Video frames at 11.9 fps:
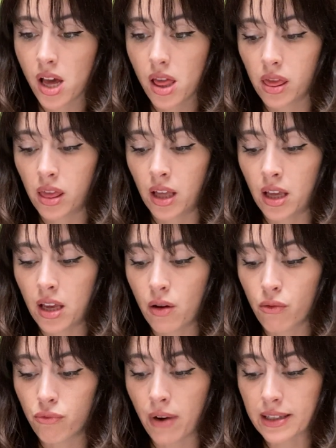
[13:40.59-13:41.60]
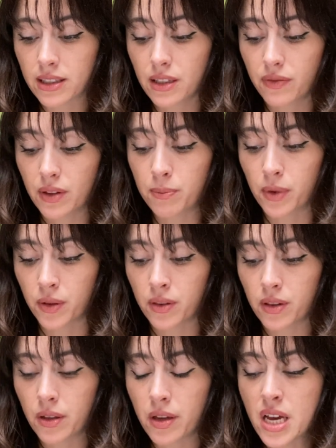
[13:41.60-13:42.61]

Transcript: the rest of the month.